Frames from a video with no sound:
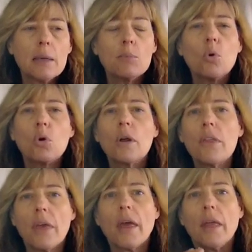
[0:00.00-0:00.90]

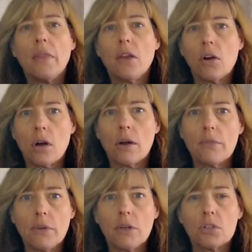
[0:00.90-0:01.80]
more than the
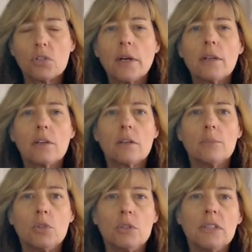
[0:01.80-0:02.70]
RV or trailer
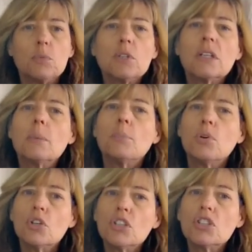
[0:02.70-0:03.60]
community, really
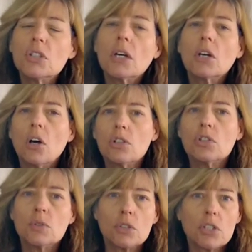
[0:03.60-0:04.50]
pushed a
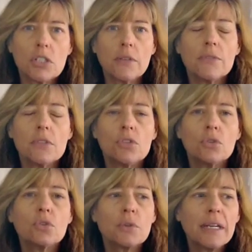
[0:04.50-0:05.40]
cultural shift
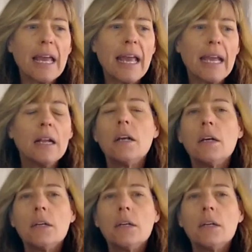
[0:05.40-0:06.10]
to create